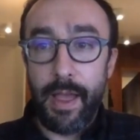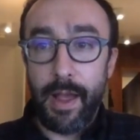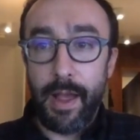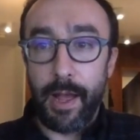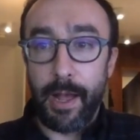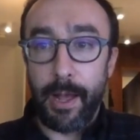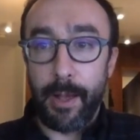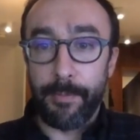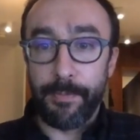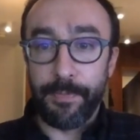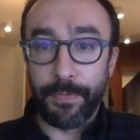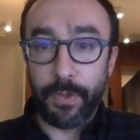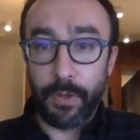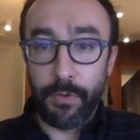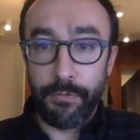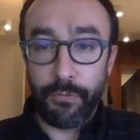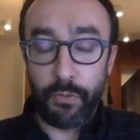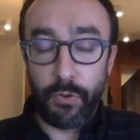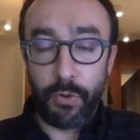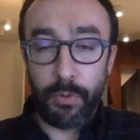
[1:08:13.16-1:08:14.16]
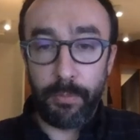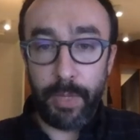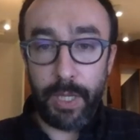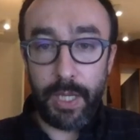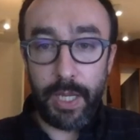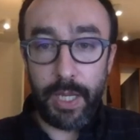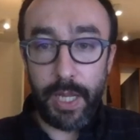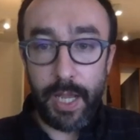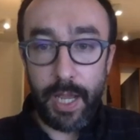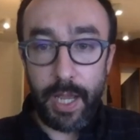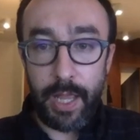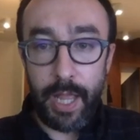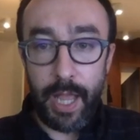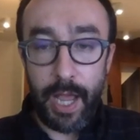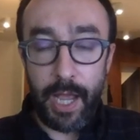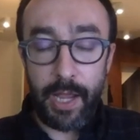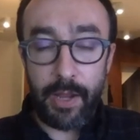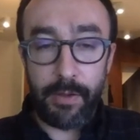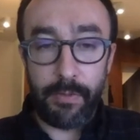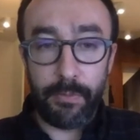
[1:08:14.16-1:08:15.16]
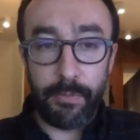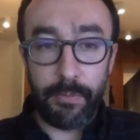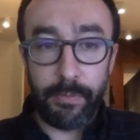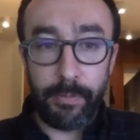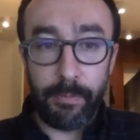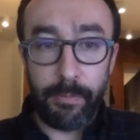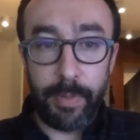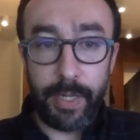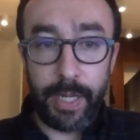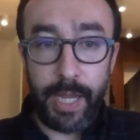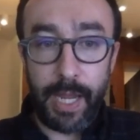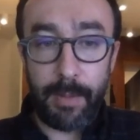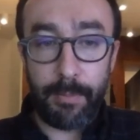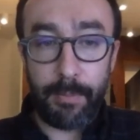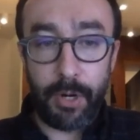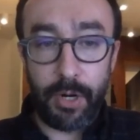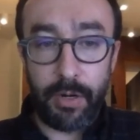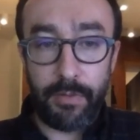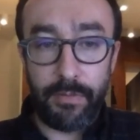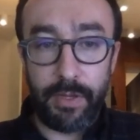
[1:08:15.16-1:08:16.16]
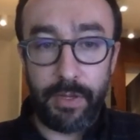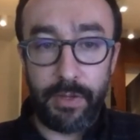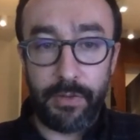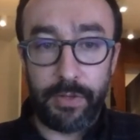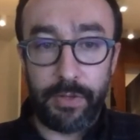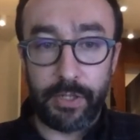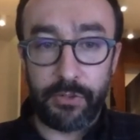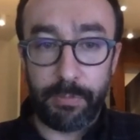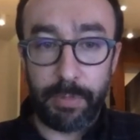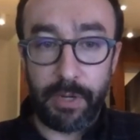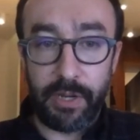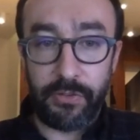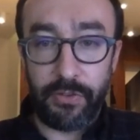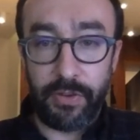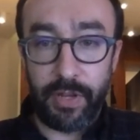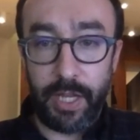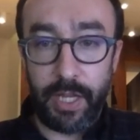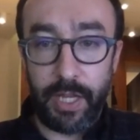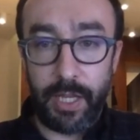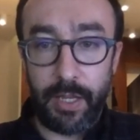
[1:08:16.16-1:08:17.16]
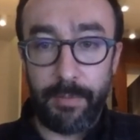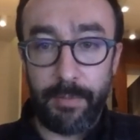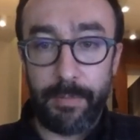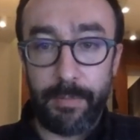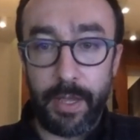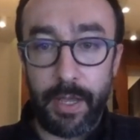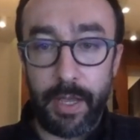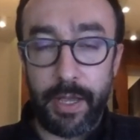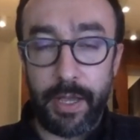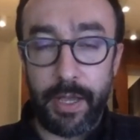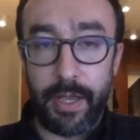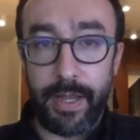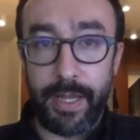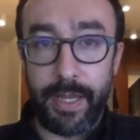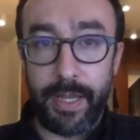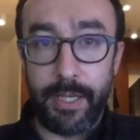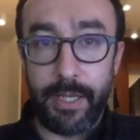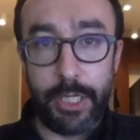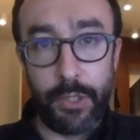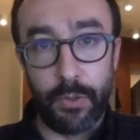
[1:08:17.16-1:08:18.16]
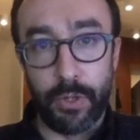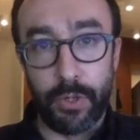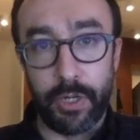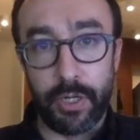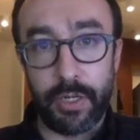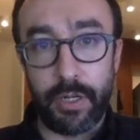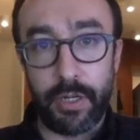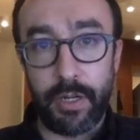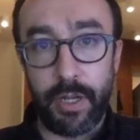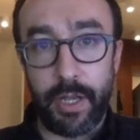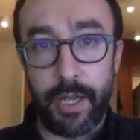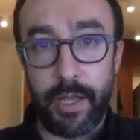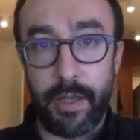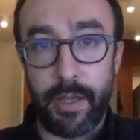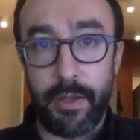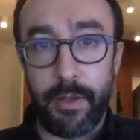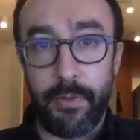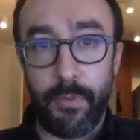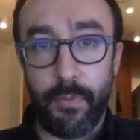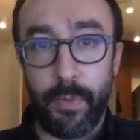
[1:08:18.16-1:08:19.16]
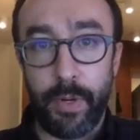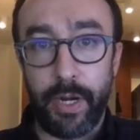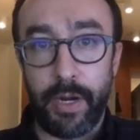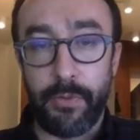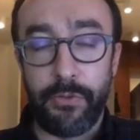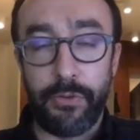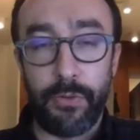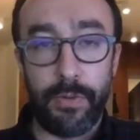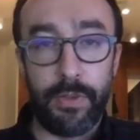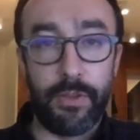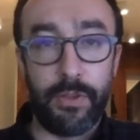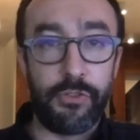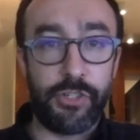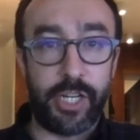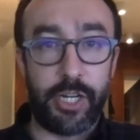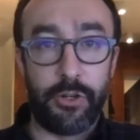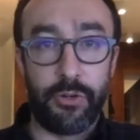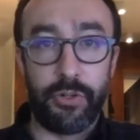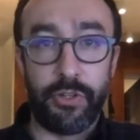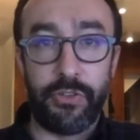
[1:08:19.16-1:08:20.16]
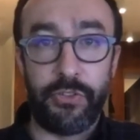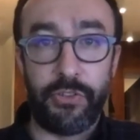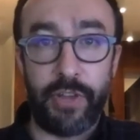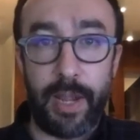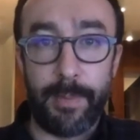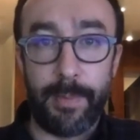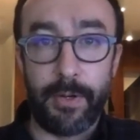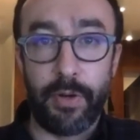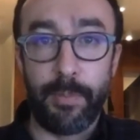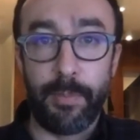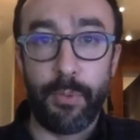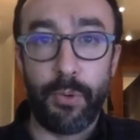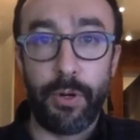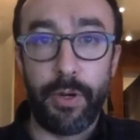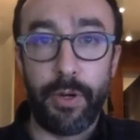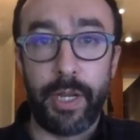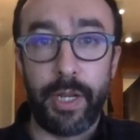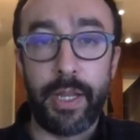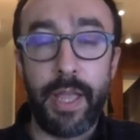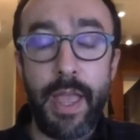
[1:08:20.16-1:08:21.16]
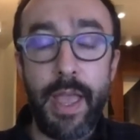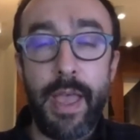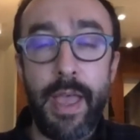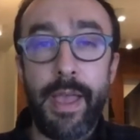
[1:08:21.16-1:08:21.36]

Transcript: Um, for me, I, I, became part of this Express team uh, in New York, uh, where I was doing this general assignment reporting.